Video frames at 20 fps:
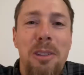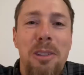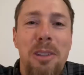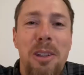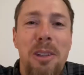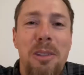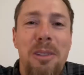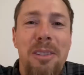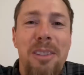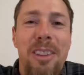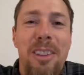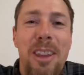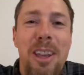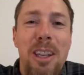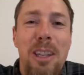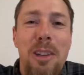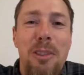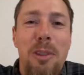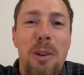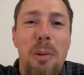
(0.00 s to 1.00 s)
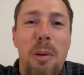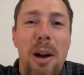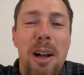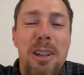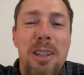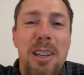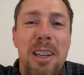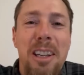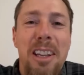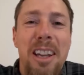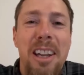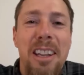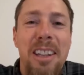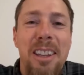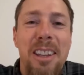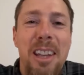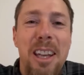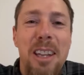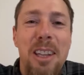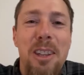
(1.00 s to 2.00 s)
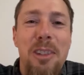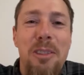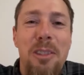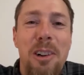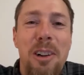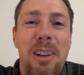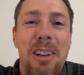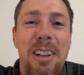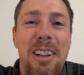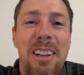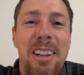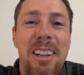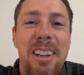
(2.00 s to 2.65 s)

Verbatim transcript: So thank you for watching, and thank you for